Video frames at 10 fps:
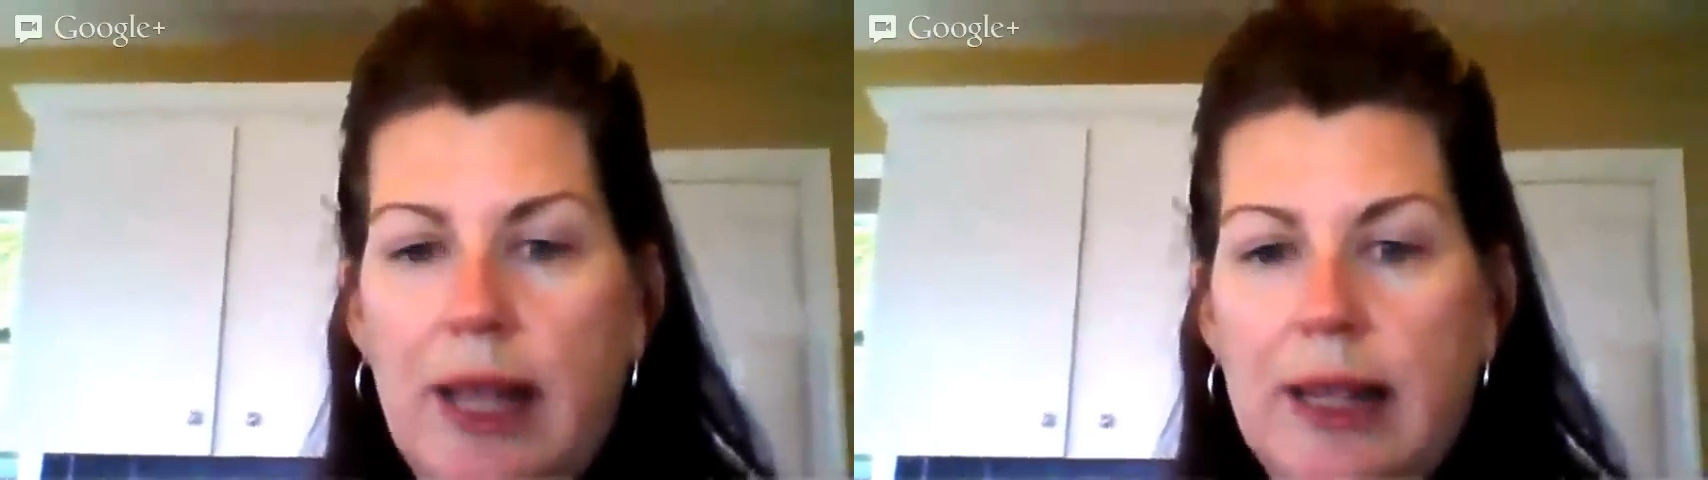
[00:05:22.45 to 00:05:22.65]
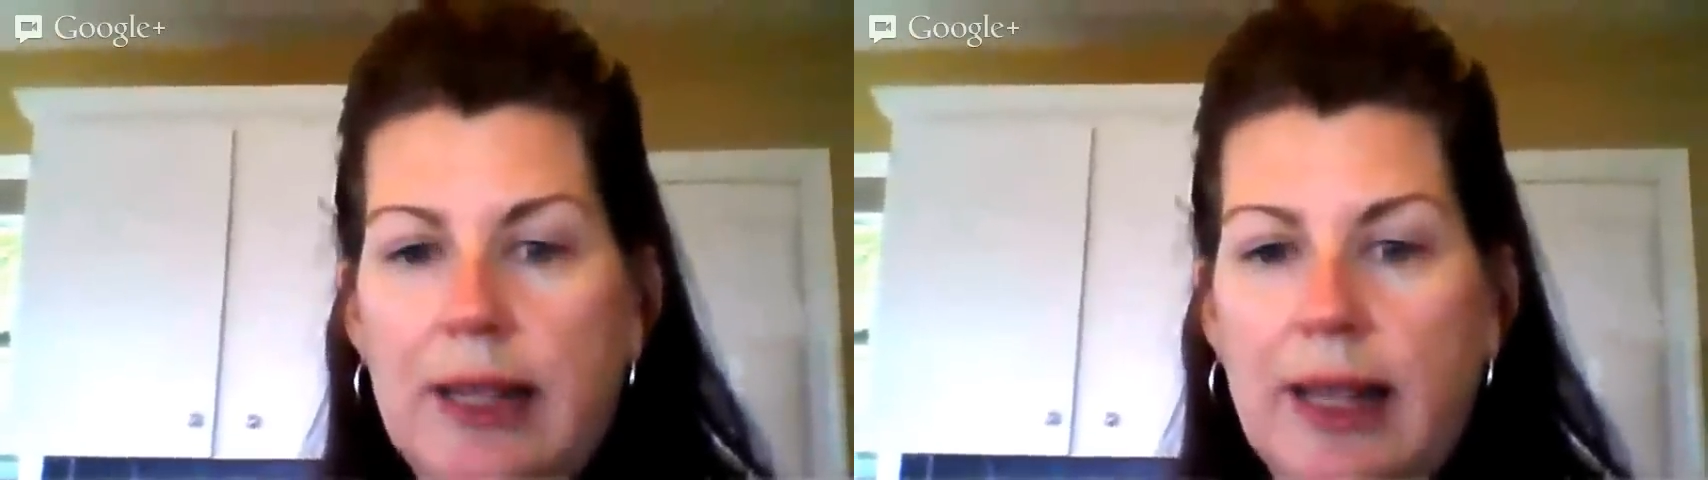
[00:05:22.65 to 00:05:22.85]

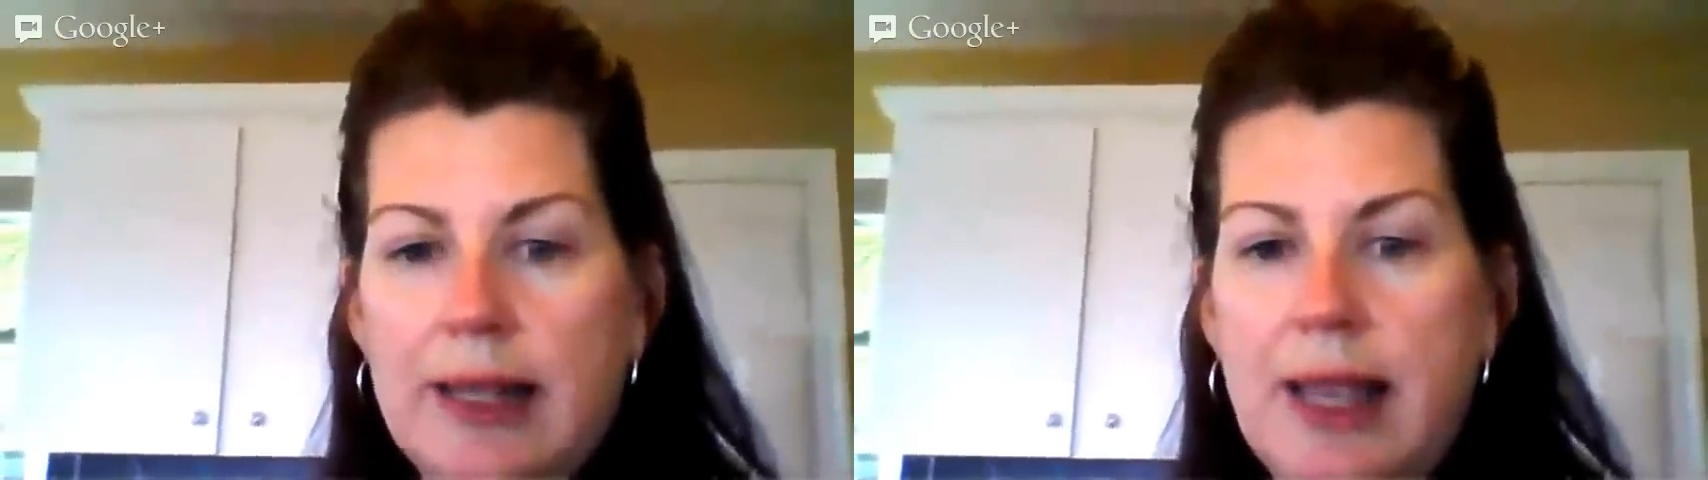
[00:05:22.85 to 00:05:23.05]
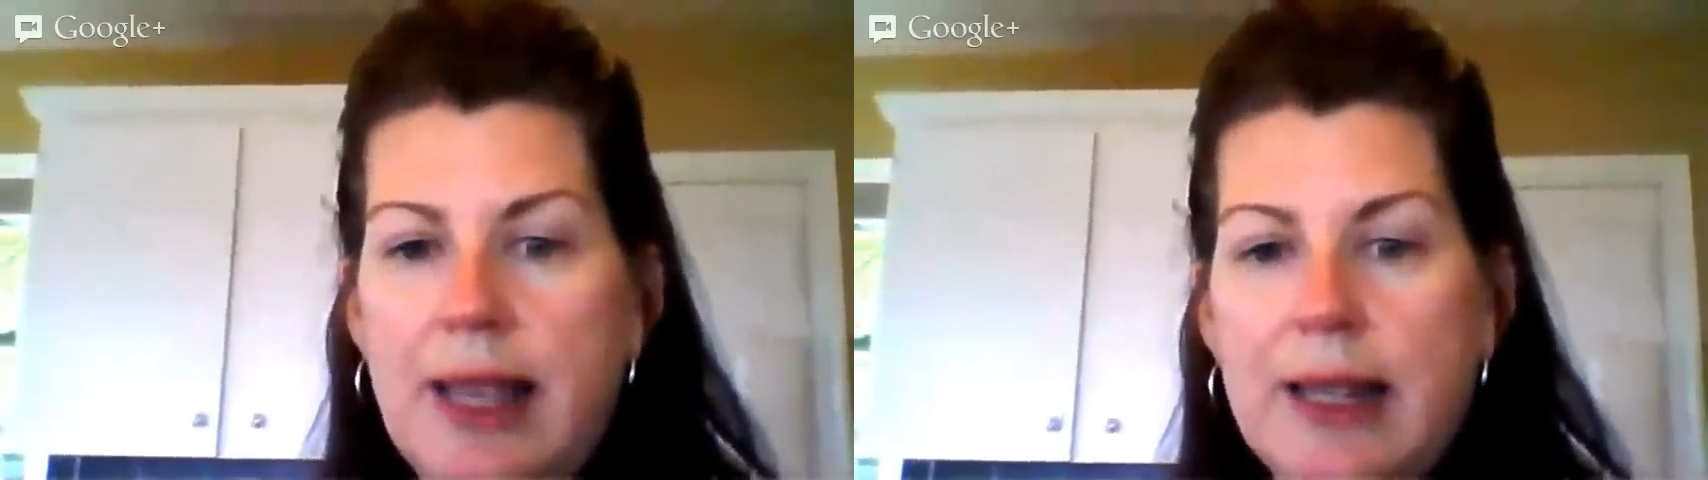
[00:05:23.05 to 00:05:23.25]
and like
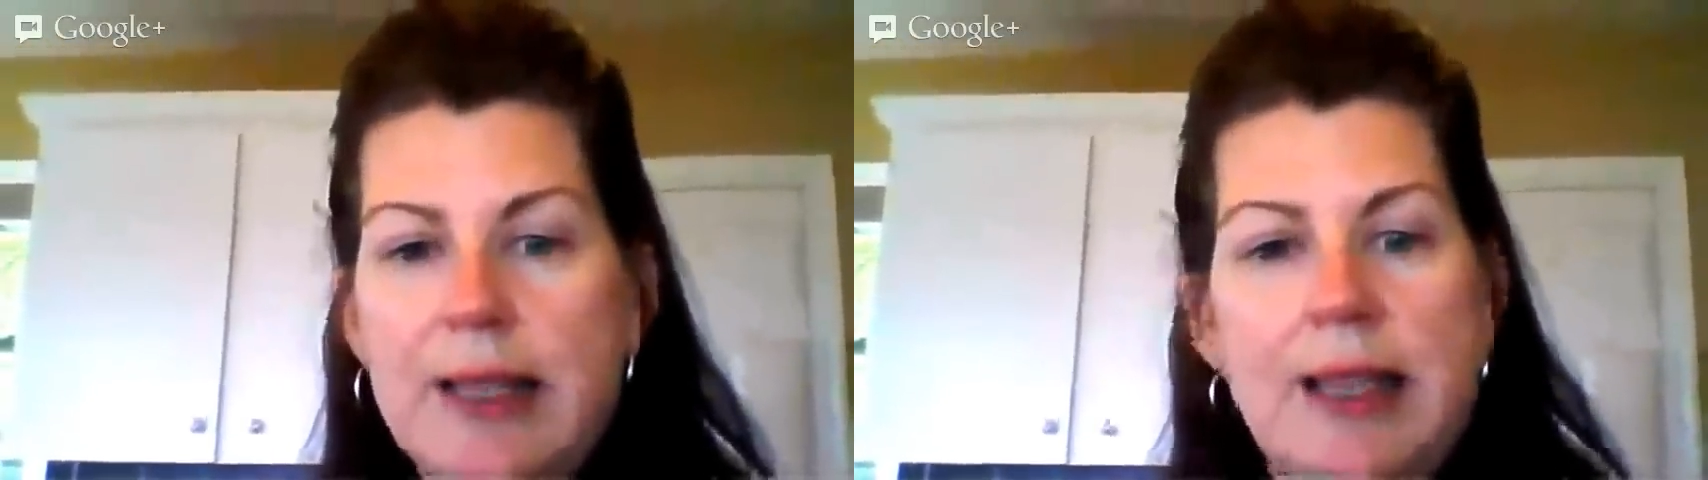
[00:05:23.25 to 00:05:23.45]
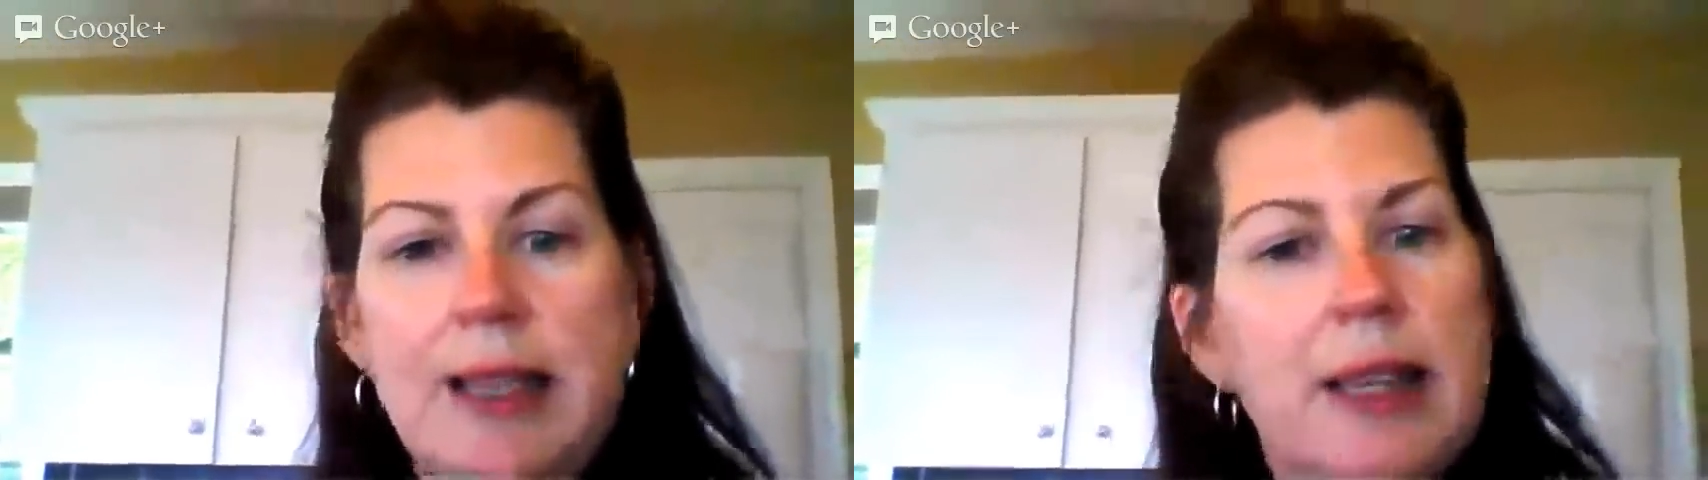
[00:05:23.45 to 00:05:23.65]
I said,
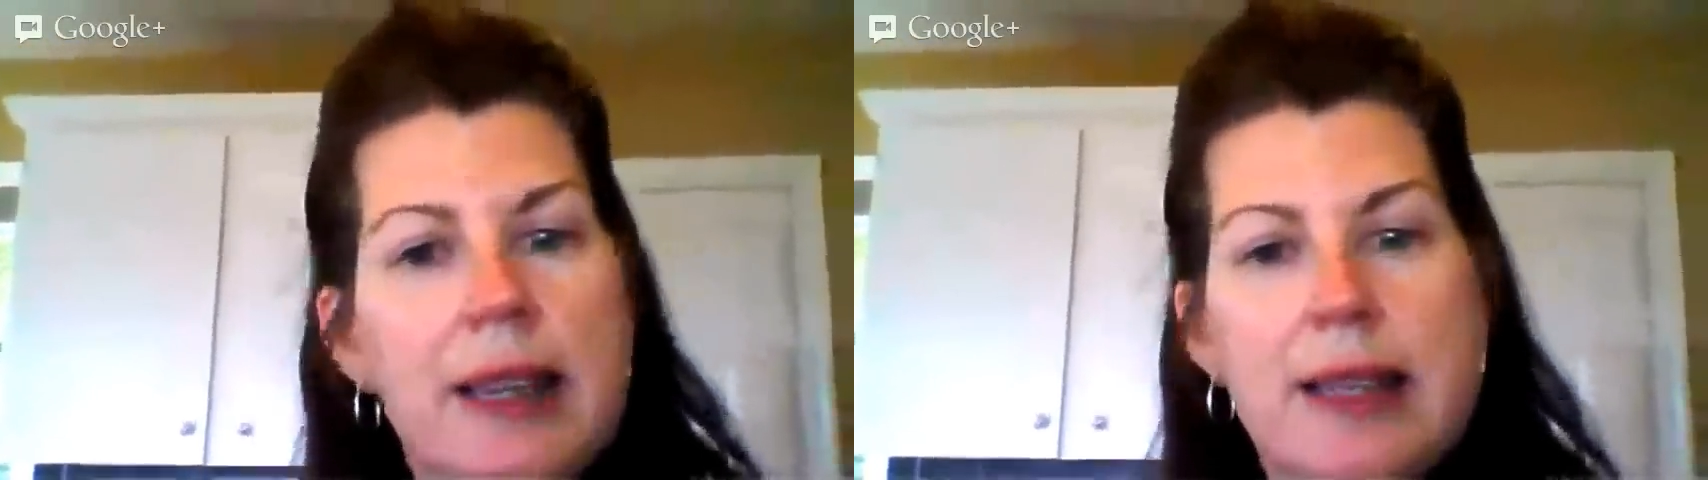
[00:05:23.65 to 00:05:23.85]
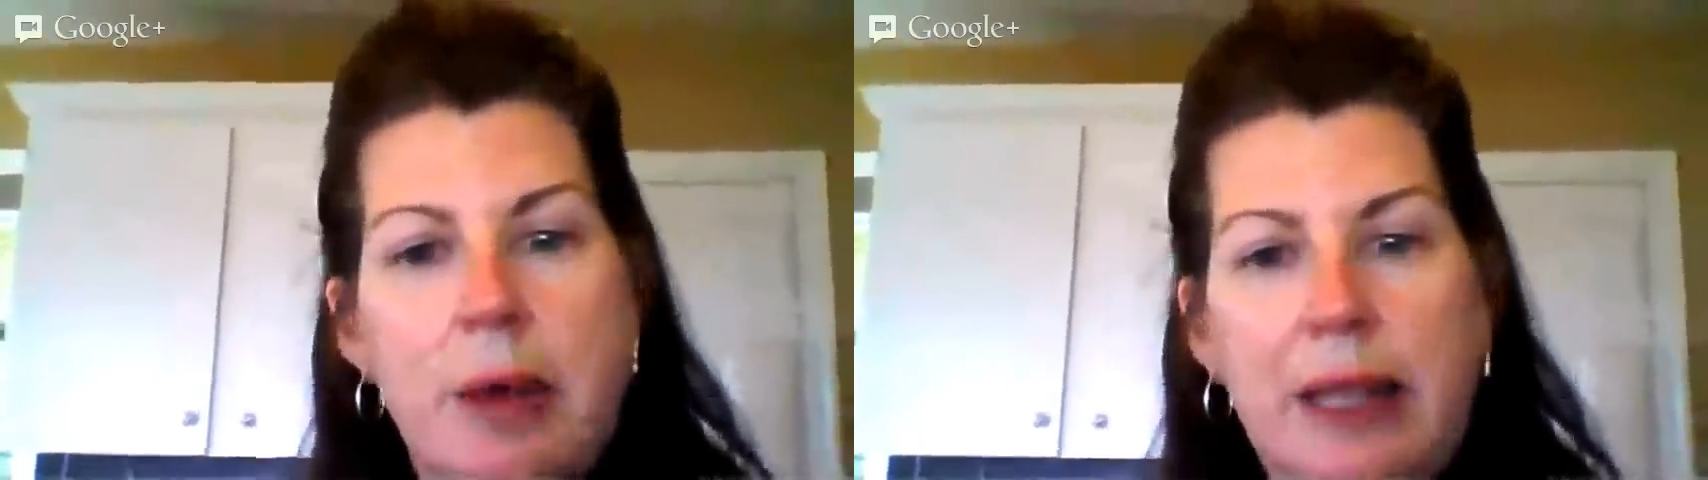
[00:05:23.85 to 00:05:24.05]

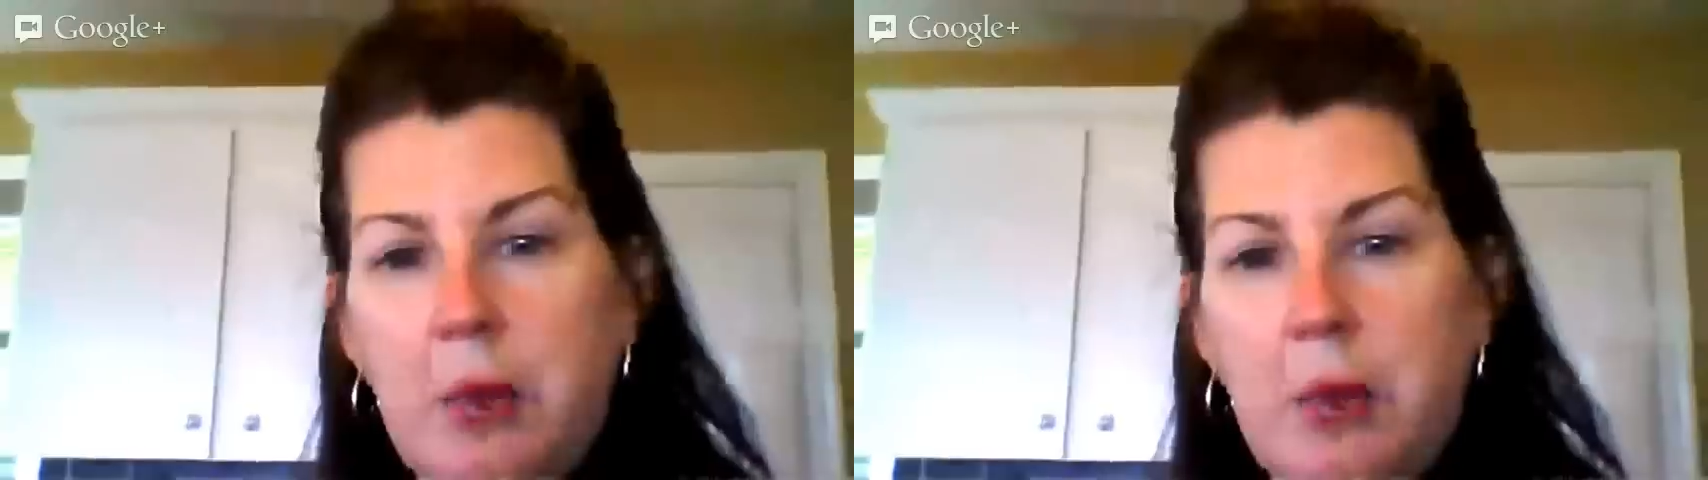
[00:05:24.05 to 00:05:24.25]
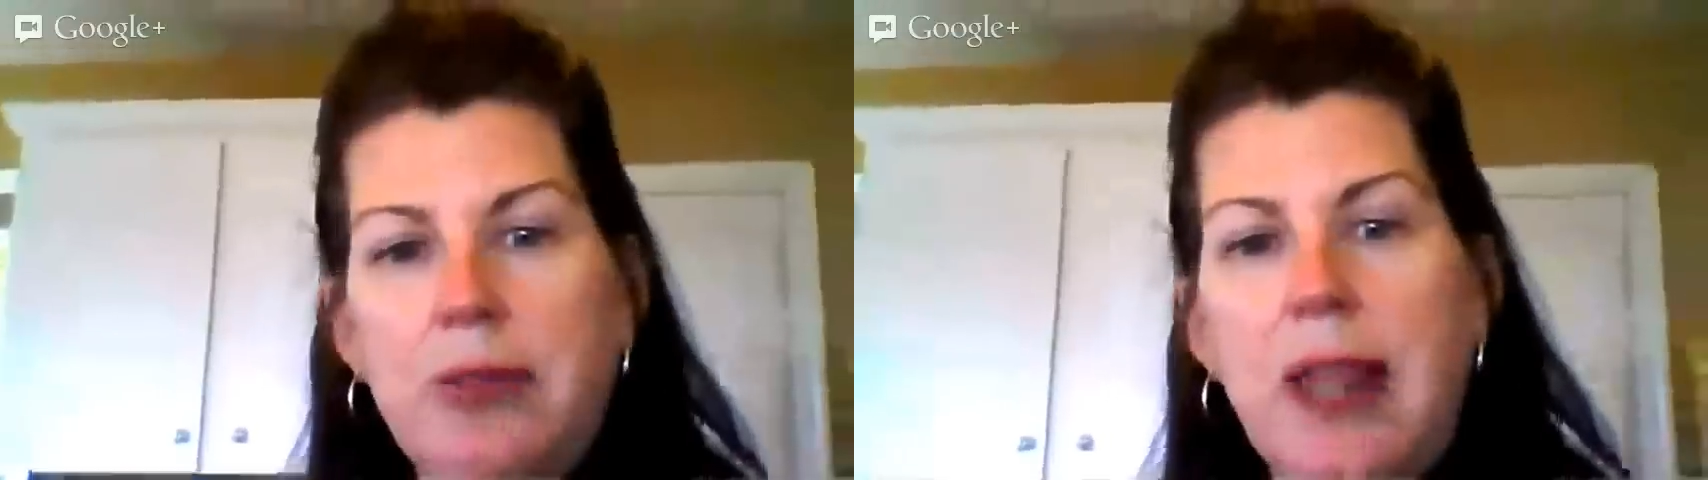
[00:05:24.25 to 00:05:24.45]
it's my
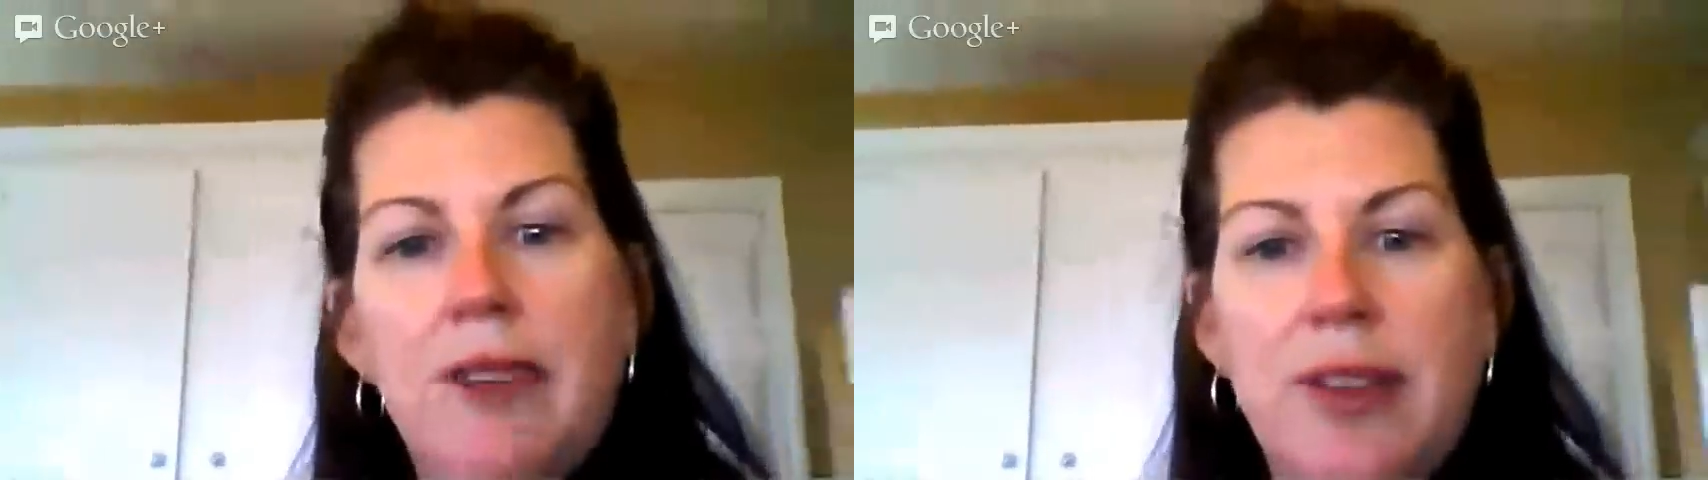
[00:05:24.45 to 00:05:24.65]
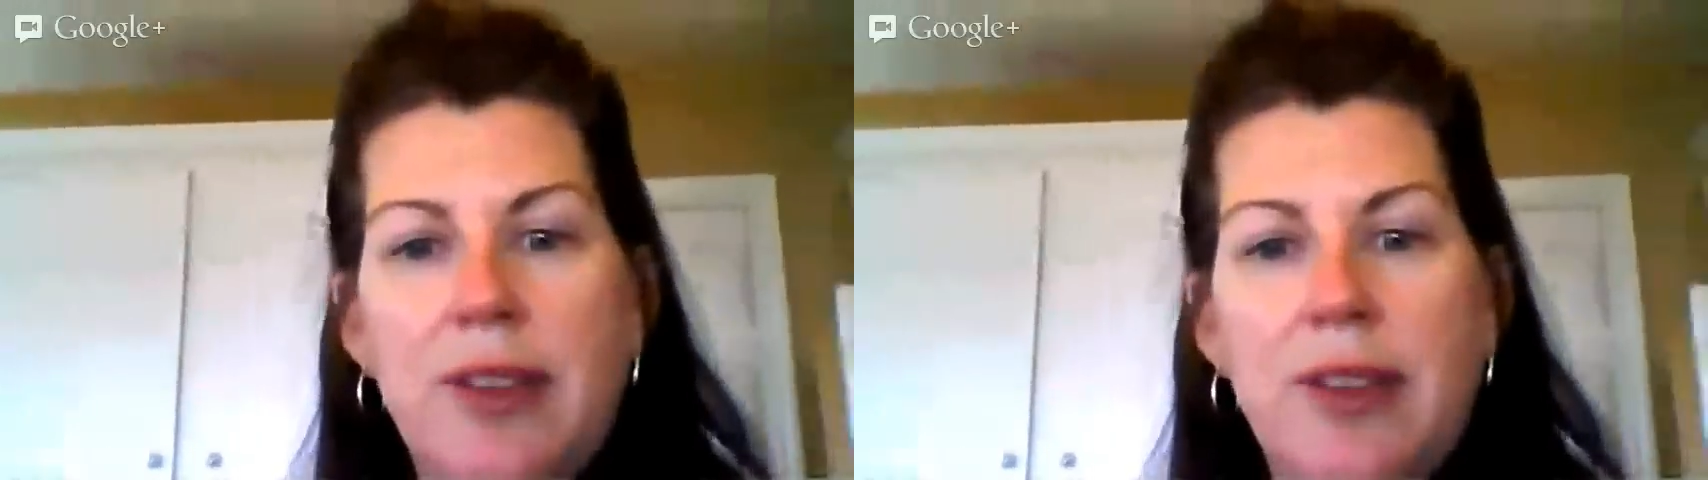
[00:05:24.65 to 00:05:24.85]
labor of love.